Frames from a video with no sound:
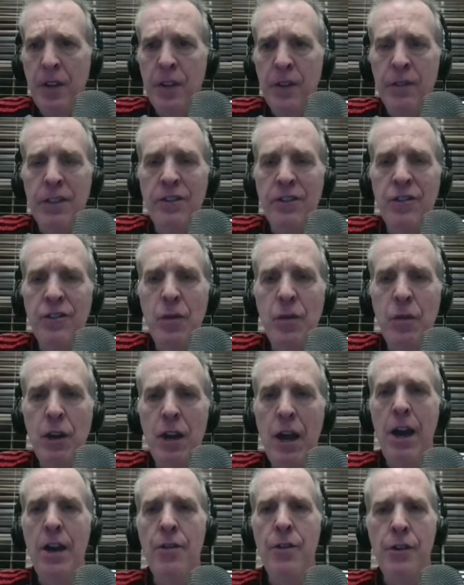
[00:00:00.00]
Let's see what
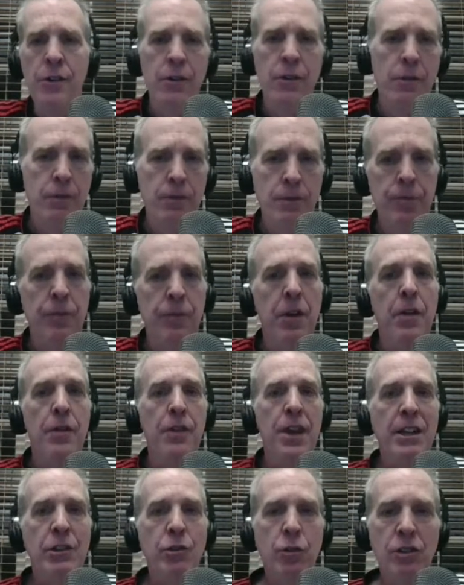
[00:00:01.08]
other
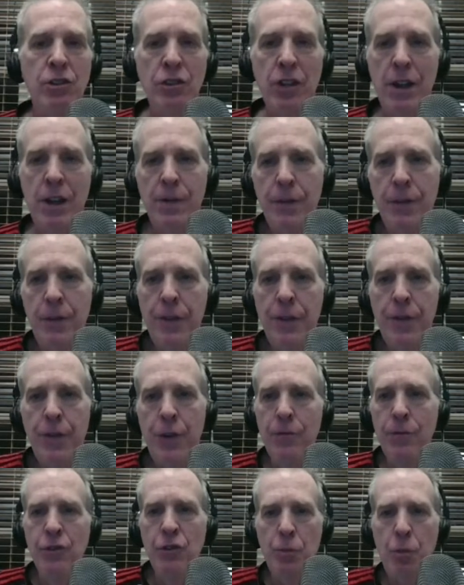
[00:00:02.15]
things we're seeing from the
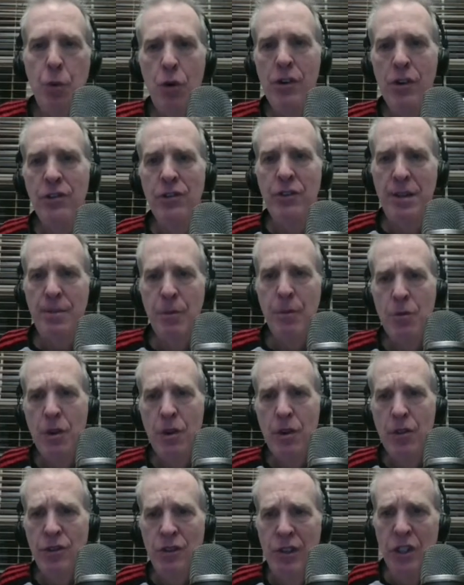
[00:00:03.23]
Fulham supporters. Demon
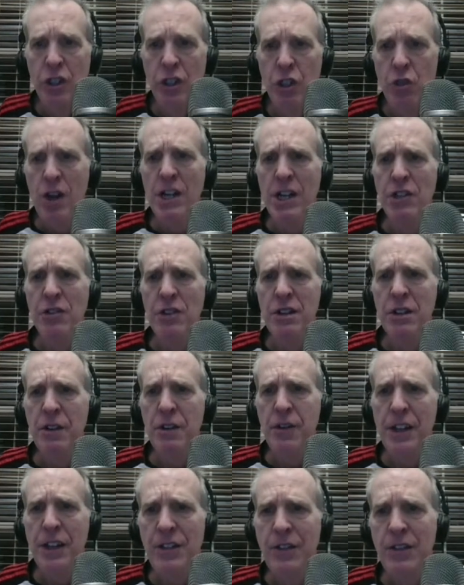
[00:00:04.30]
Rose says, strangely
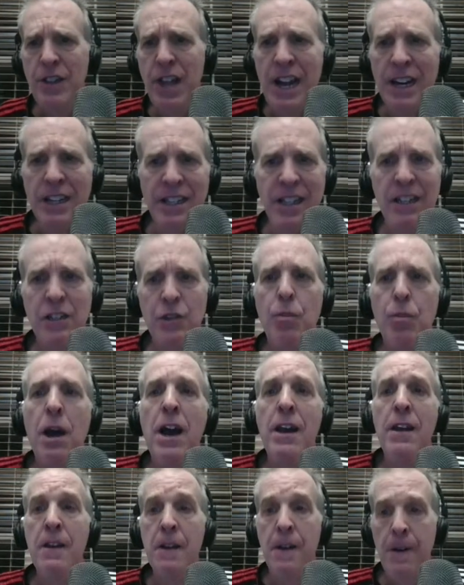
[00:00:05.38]
defensive tactics
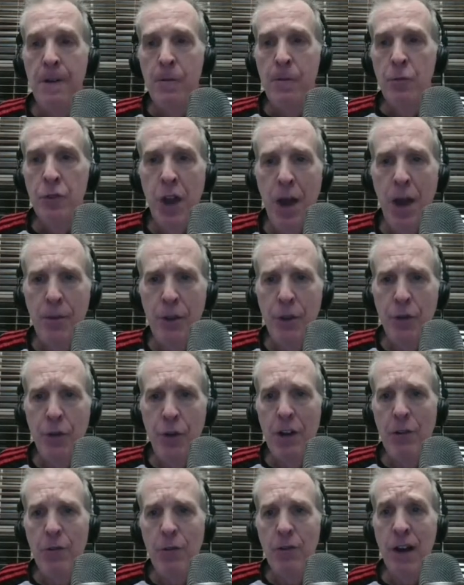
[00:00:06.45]
by Thomas
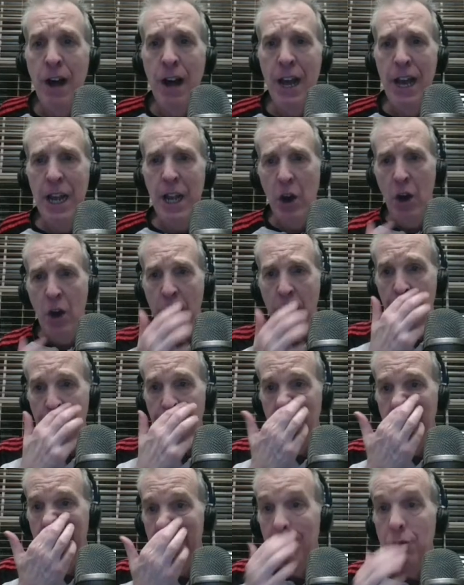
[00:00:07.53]
Frank, relying on a
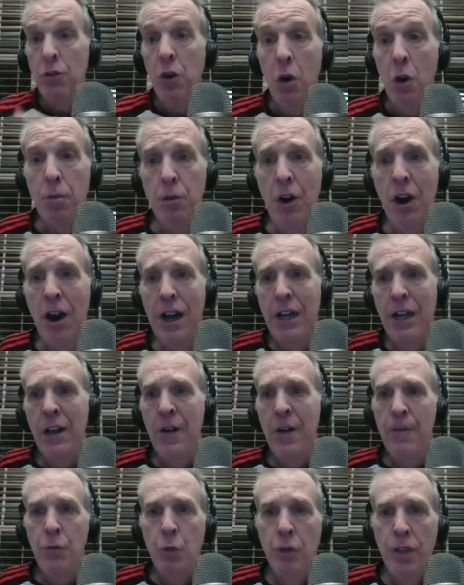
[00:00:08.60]
flat low block
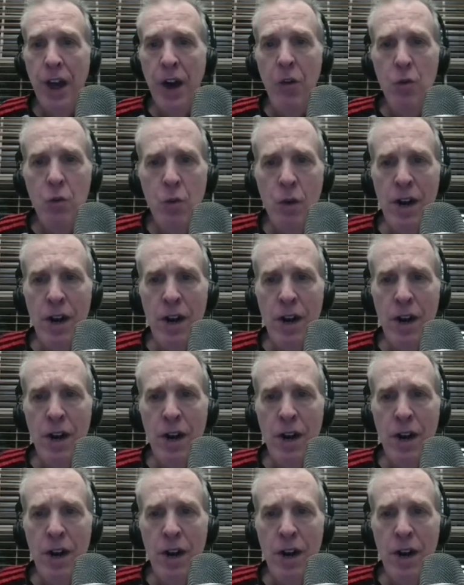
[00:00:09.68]
without